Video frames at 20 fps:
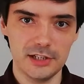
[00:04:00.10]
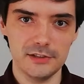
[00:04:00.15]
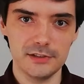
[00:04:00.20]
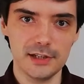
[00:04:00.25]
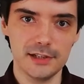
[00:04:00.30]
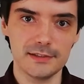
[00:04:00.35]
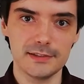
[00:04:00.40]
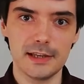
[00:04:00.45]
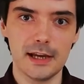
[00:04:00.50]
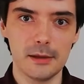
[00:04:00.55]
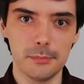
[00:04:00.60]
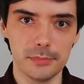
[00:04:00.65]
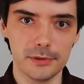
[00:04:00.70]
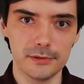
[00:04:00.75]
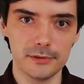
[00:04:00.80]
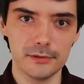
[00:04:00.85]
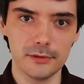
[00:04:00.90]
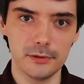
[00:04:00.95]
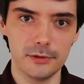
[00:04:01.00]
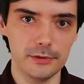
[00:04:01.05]
has
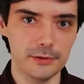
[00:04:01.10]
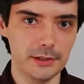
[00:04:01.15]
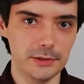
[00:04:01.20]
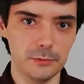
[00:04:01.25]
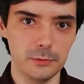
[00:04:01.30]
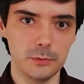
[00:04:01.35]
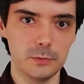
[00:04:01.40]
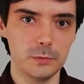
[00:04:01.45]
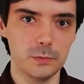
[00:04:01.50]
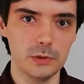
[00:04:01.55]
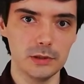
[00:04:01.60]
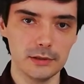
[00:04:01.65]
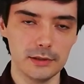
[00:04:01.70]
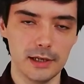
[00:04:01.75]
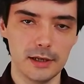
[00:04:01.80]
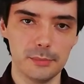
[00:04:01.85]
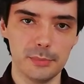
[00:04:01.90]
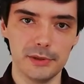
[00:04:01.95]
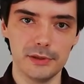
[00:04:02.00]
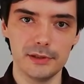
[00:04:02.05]
happened or that it will
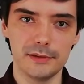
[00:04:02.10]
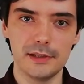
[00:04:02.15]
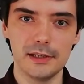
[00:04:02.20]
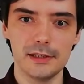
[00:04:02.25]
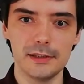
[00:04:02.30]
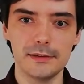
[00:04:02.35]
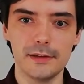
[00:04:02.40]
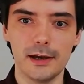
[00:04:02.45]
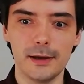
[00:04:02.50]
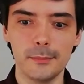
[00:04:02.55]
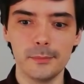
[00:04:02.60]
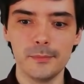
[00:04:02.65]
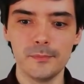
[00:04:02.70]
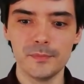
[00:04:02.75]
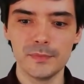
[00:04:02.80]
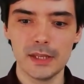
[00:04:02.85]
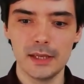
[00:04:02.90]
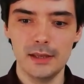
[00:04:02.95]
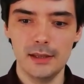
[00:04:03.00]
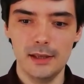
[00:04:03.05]
happen at any time.
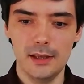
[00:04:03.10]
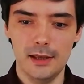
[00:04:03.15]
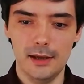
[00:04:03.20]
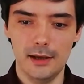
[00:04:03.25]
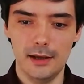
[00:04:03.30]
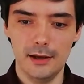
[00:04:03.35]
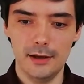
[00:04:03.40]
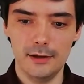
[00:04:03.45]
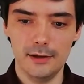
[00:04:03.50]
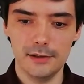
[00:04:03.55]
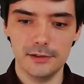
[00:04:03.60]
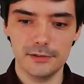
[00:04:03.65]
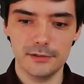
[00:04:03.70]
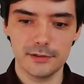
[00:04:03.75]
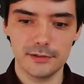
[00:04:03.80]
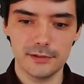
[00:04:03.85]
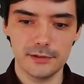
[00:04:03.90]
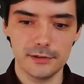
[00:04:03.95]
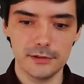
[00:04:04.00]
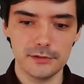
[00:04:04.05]
It's
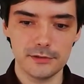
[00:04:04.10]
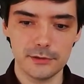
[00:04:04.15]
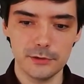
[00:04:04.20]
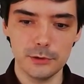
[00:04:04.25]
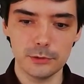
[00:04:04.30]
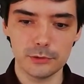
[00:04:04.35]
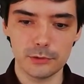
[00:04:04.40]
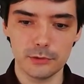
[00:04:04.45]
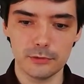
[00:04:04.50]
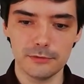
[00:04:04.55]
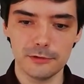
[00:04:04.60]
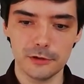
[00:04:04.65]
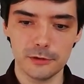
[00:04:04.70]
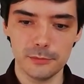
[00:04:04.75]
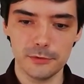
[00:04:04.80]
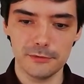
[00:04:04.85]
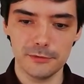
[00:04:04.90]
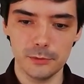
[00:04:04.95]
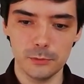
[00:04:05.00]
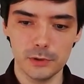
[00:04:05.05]
just in its neutral
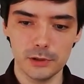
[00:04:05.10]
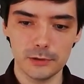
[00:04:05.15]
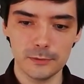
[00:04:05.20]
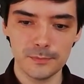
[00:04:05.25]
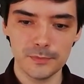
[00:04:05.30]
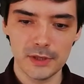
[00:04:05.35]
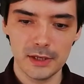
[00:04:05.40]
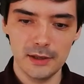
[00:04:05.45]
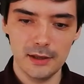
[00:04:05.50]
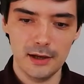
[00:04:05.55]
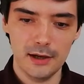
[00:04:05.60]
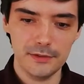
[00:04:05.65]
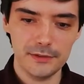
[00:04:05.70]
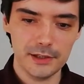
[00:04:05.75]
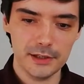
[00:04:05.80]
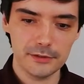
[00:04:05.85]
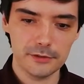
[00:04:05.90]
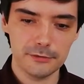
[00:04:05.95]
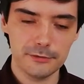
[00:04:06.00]
form, if you will. And the other